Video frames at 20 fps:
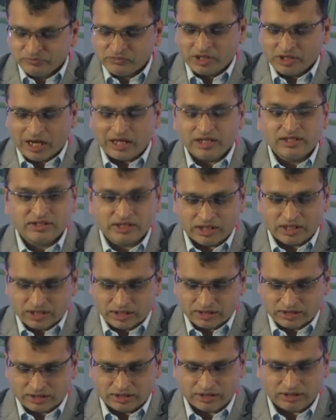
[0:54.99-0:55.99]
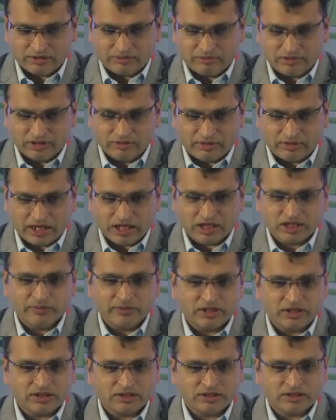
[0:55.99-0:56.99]
I'll share it in my
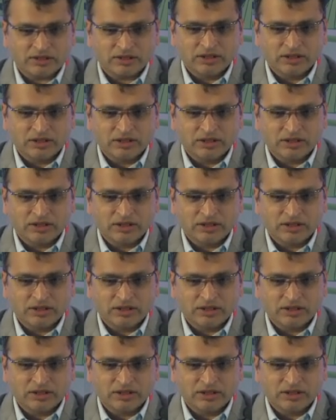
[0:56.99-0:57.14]
experience.